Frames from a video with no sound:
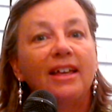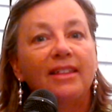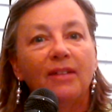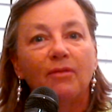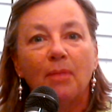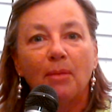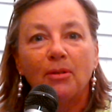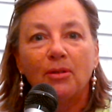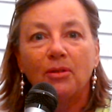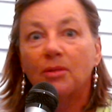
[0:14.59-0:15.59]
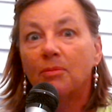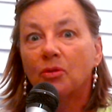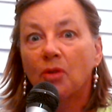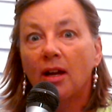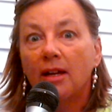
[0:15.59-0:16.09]
then remember to
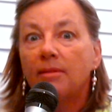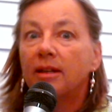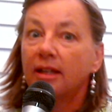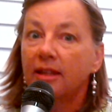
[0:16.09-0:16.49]
subscribe and hit